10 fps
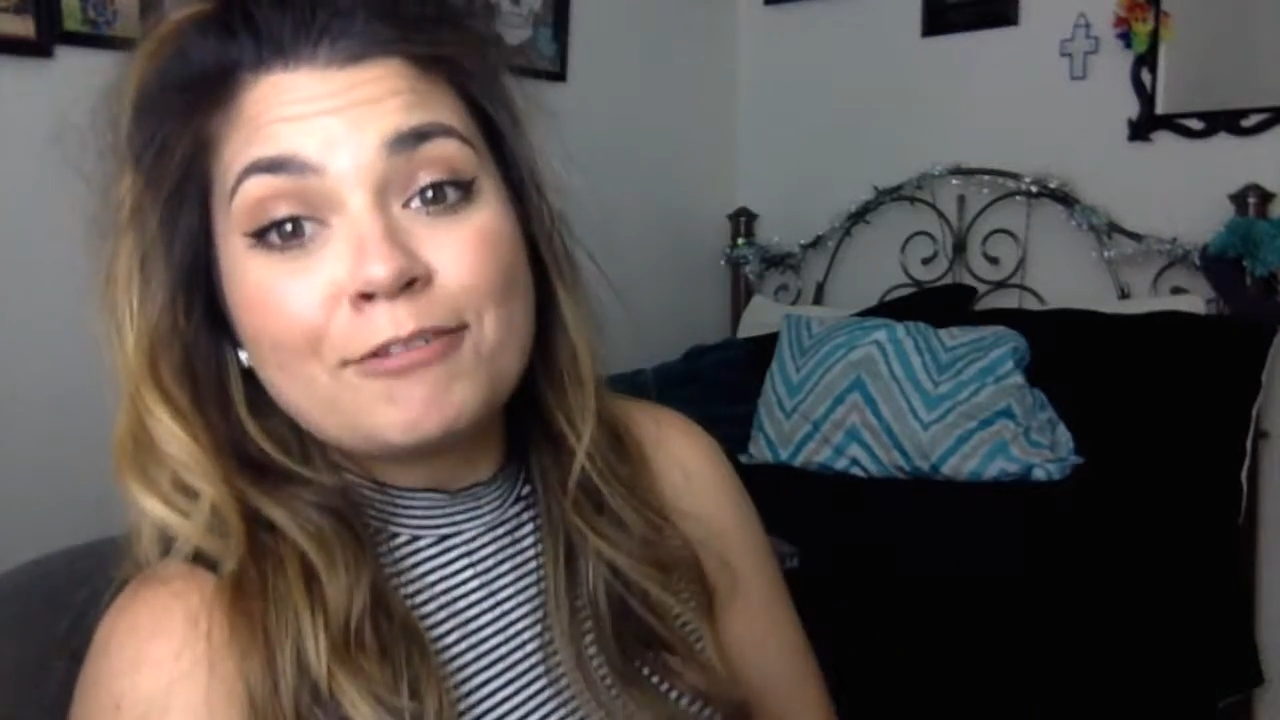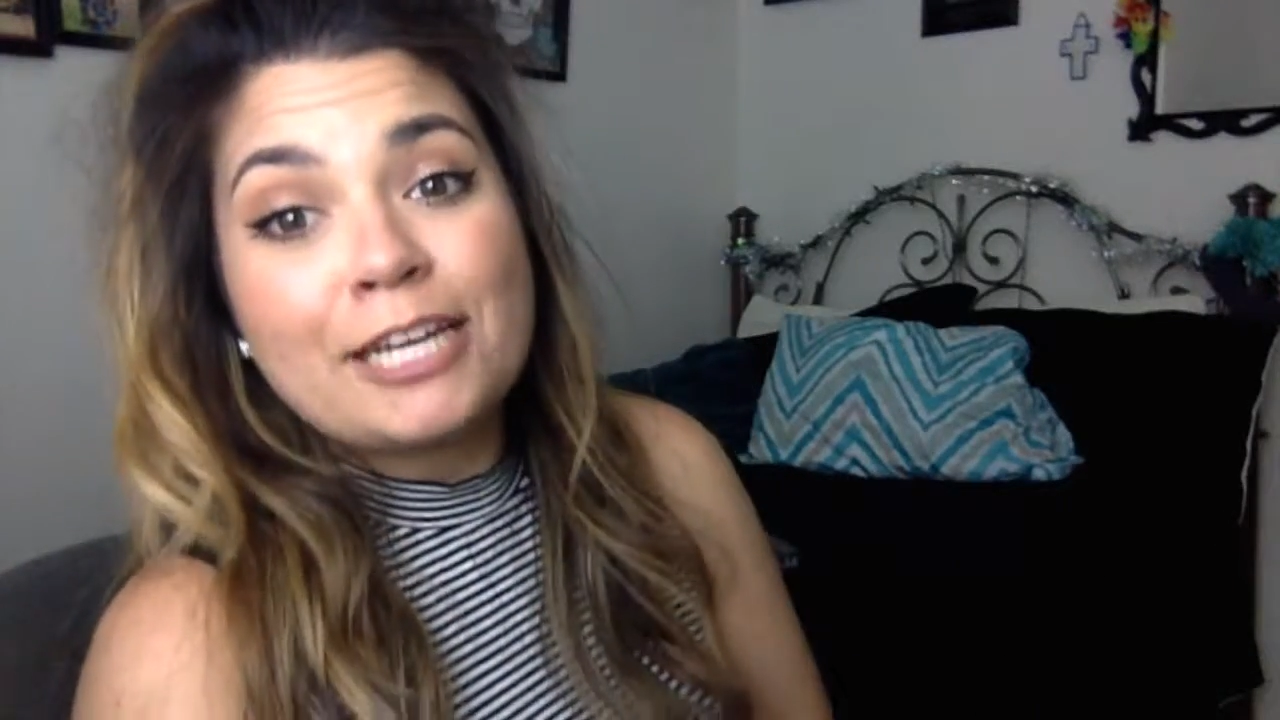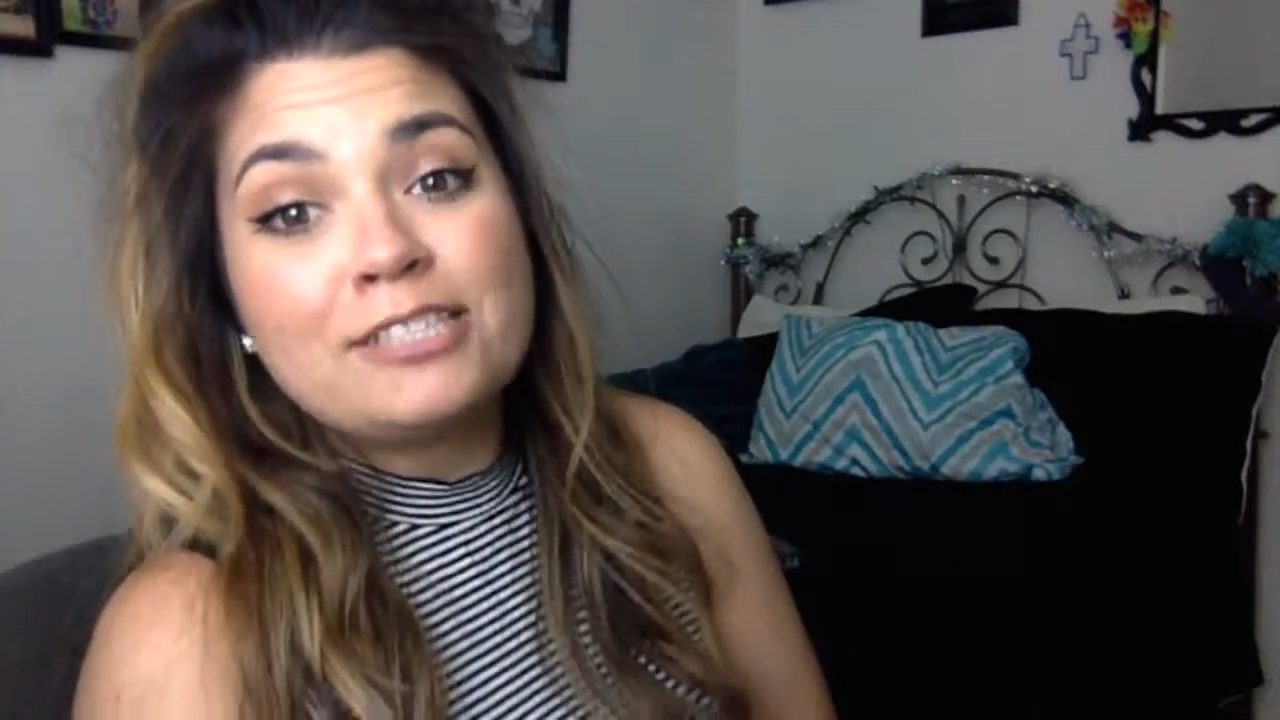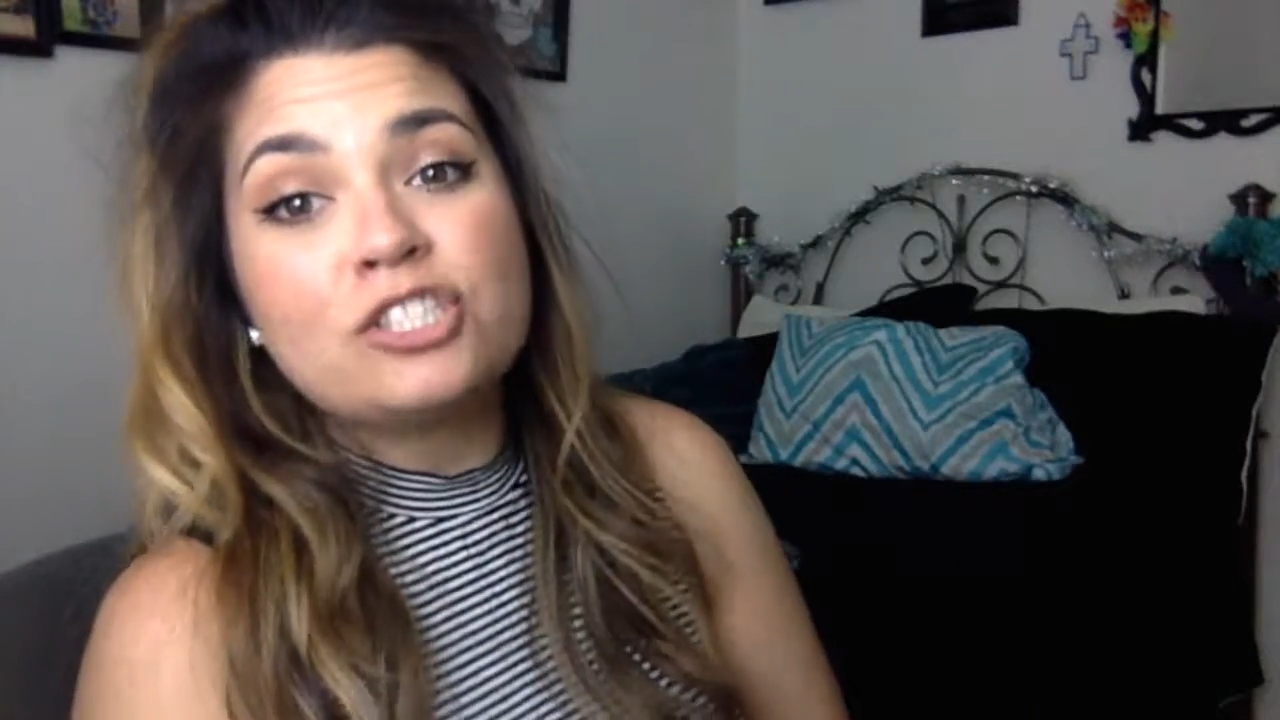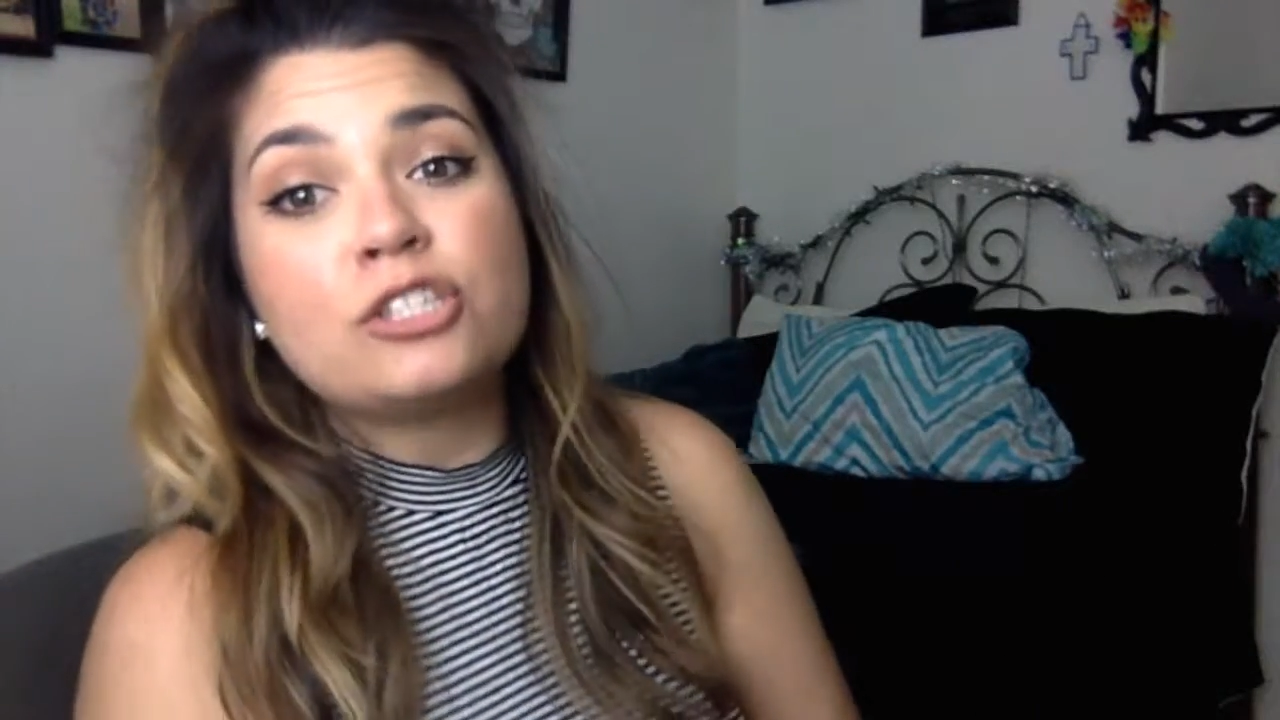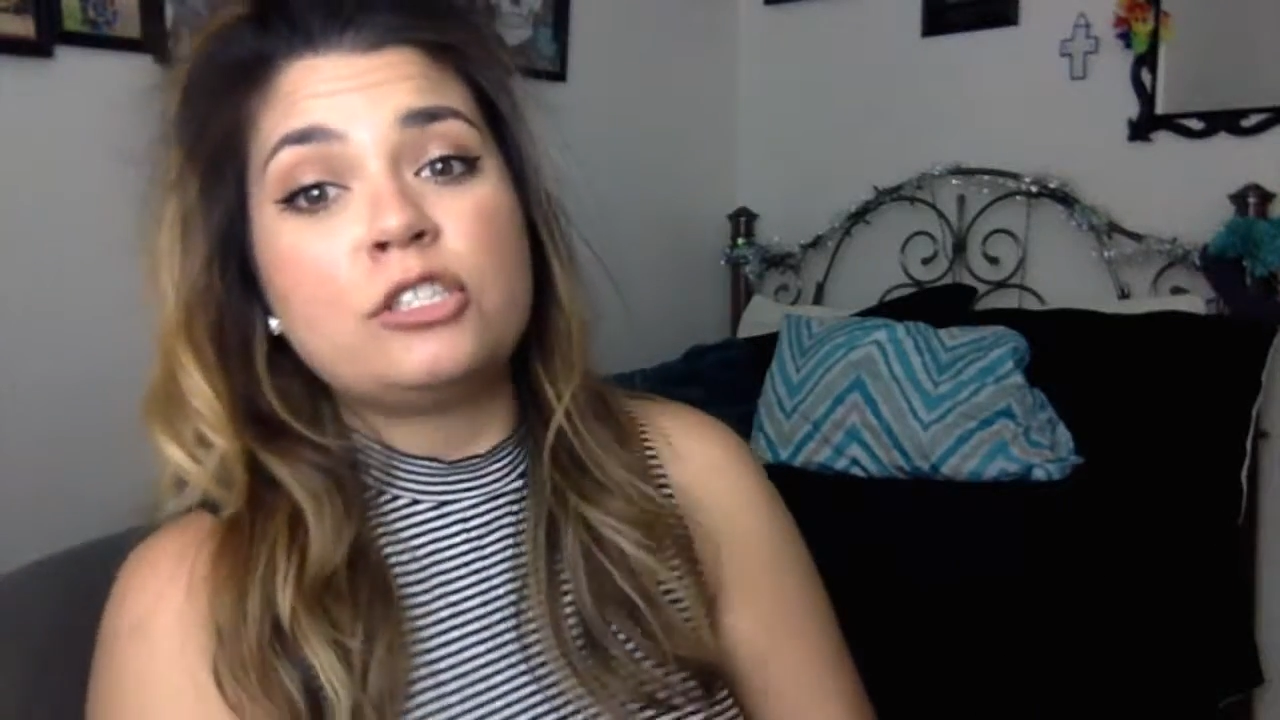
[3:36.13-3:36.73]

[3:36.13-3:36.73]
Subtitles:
Rachel,